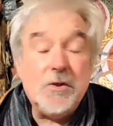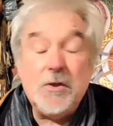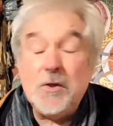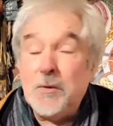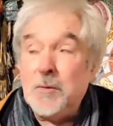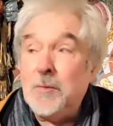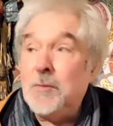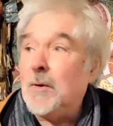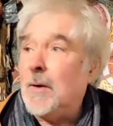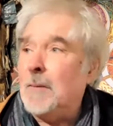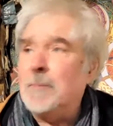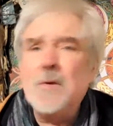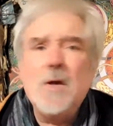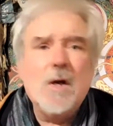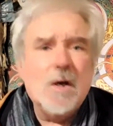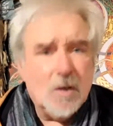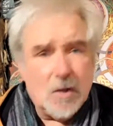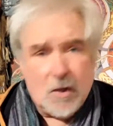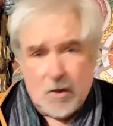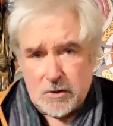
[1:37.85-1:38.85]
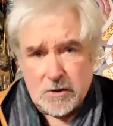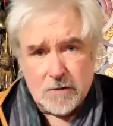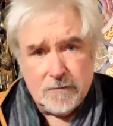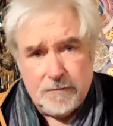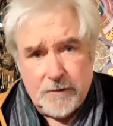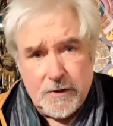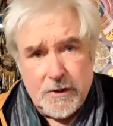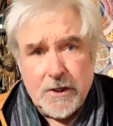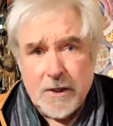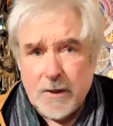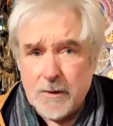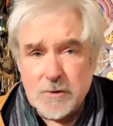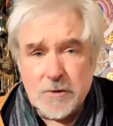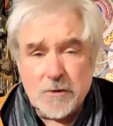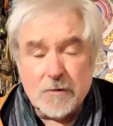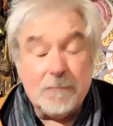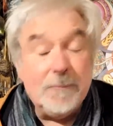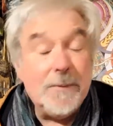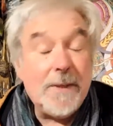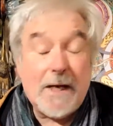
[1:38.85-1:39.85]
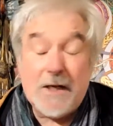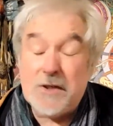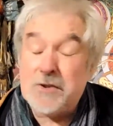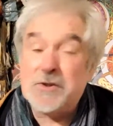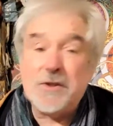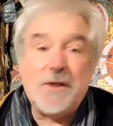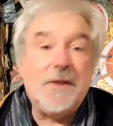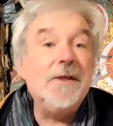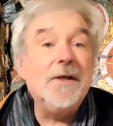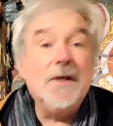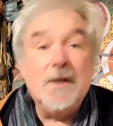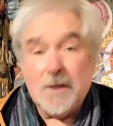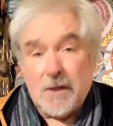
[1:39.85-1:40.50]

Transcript: you lots of videos of me actually